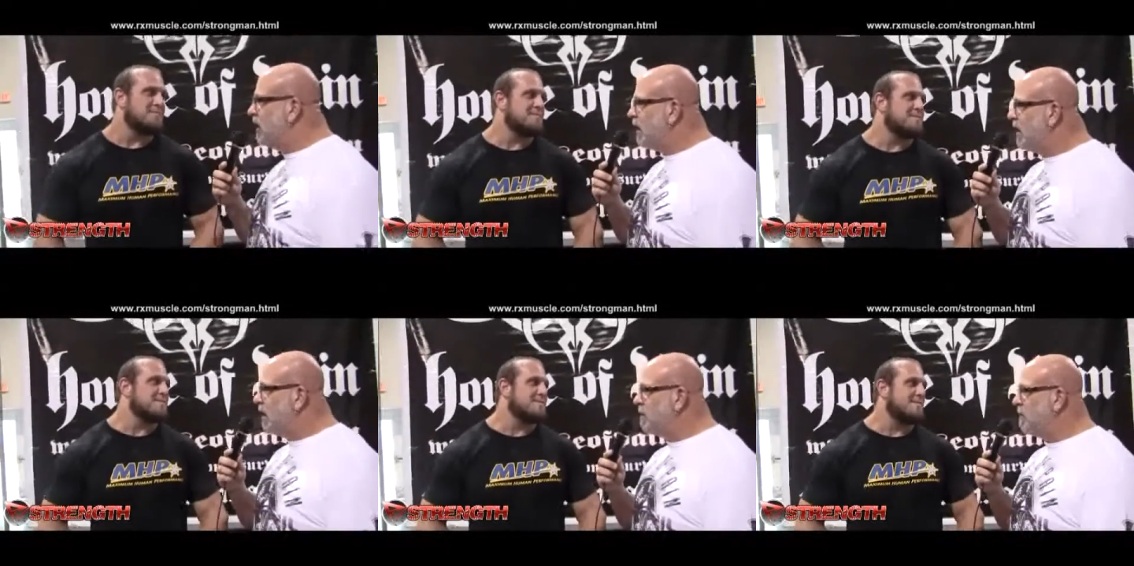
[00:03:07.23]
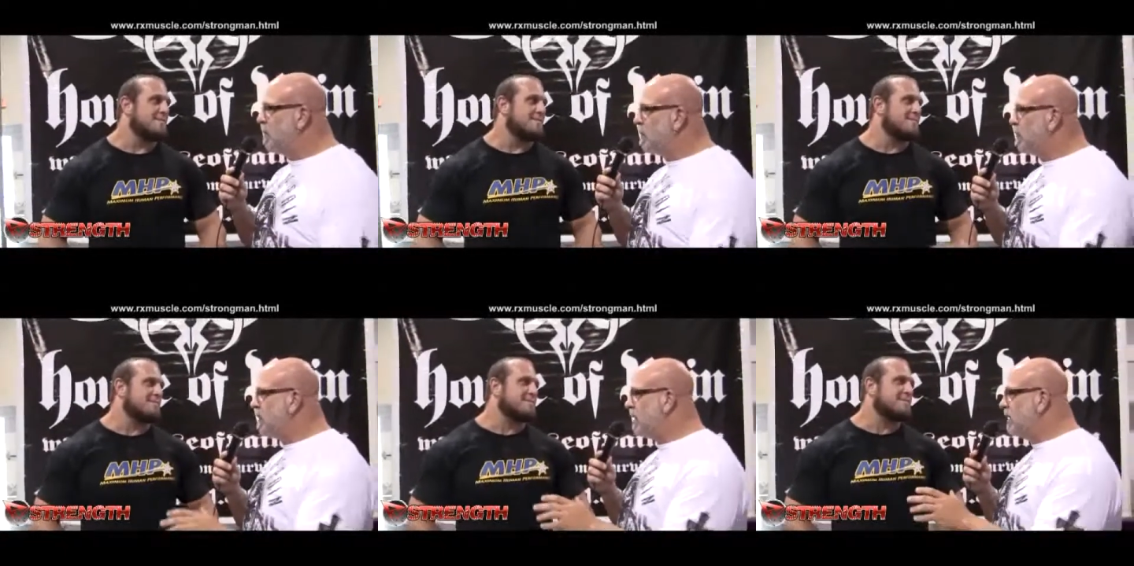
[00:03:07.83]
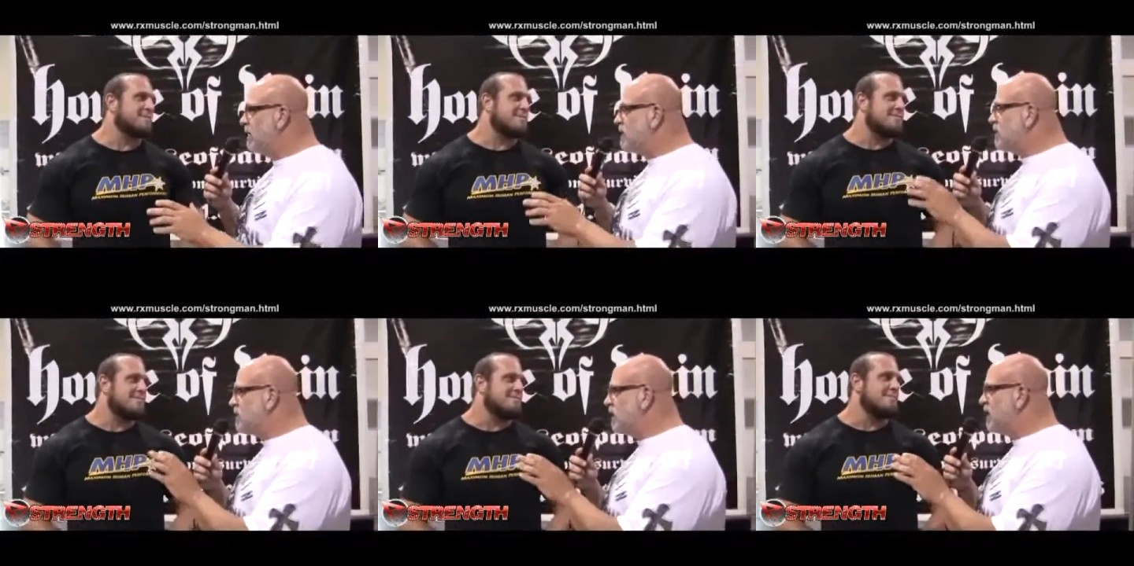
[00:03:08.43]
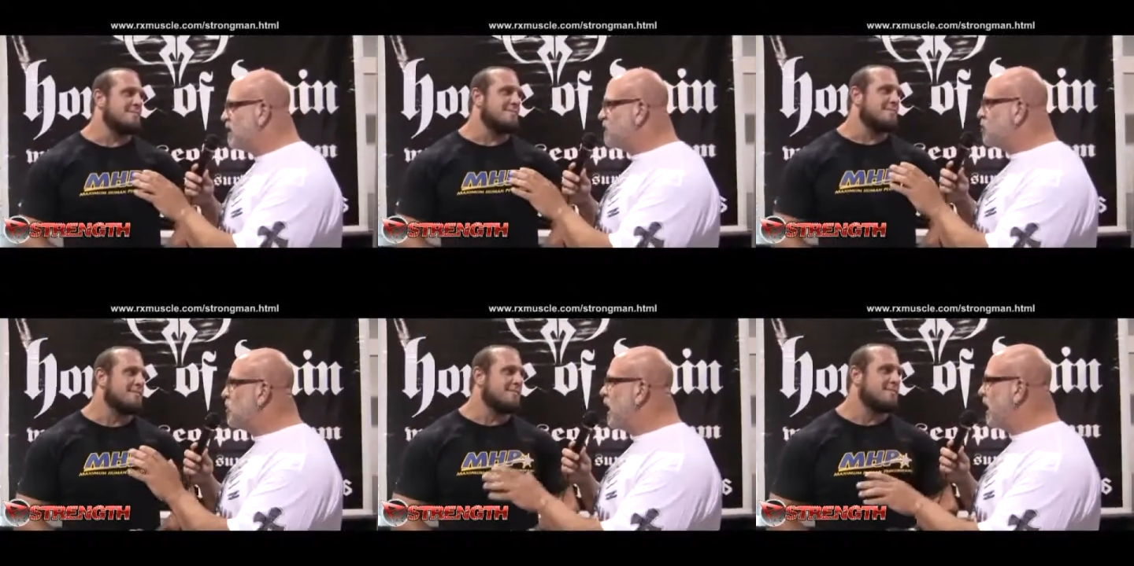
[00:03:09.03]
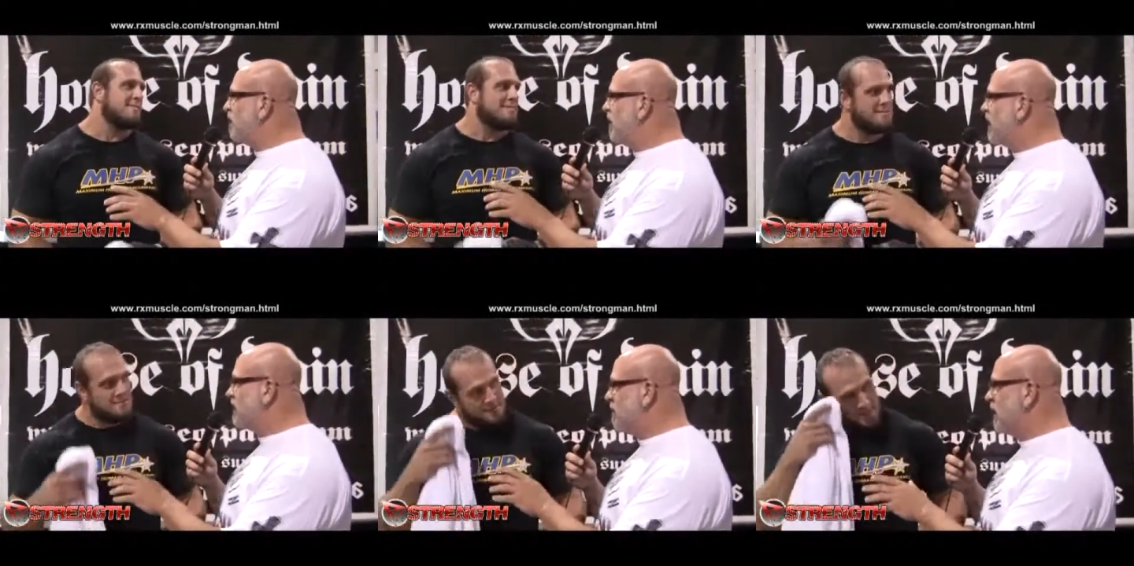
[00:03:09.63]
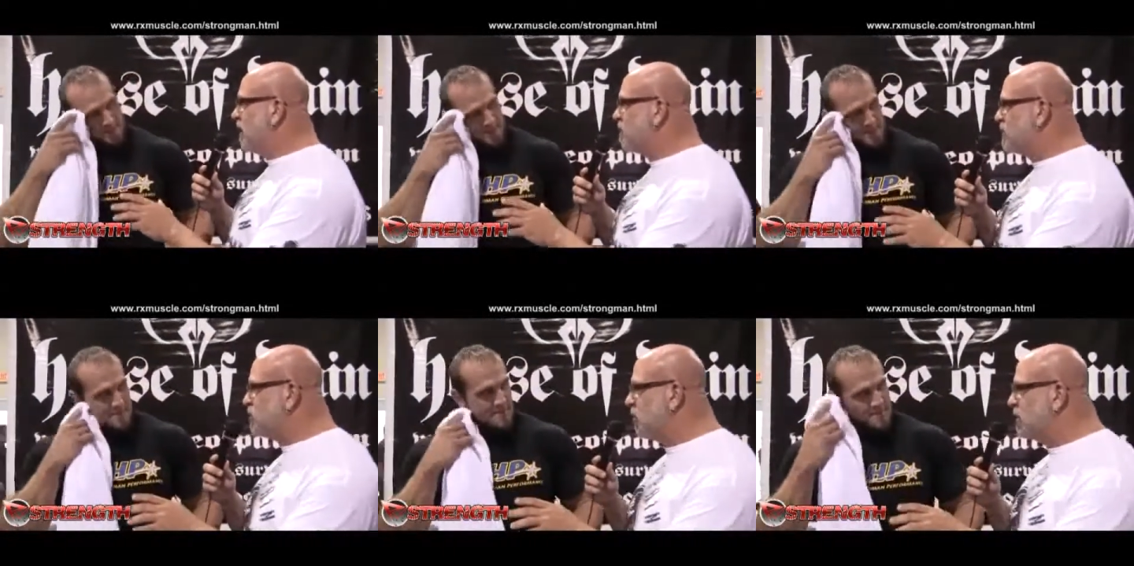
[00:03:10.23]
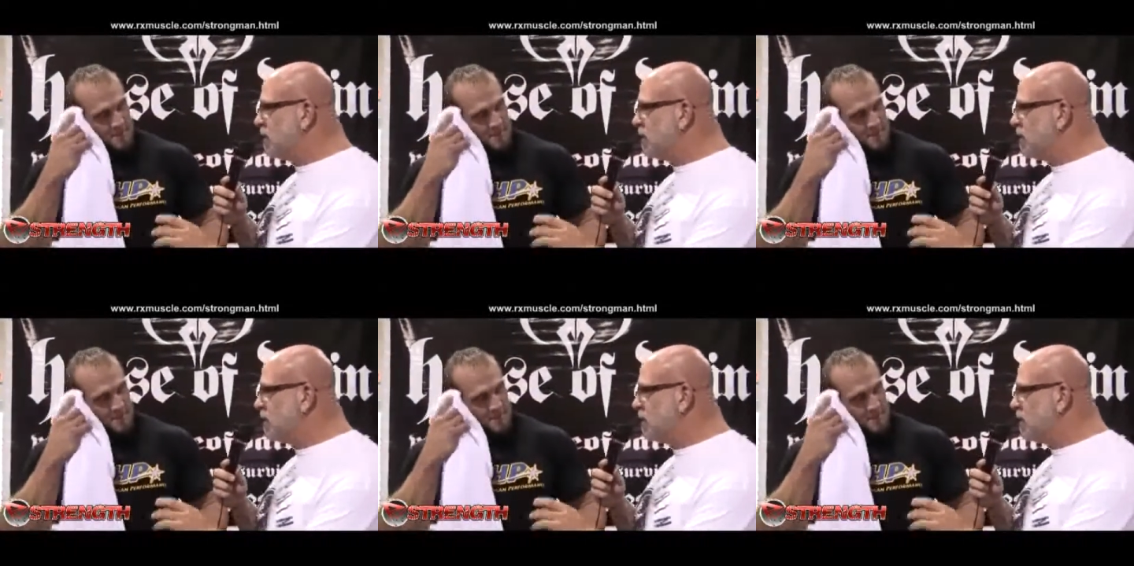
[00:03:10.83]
Speaker 1: Um, this is a it's a trying event coming up for sure.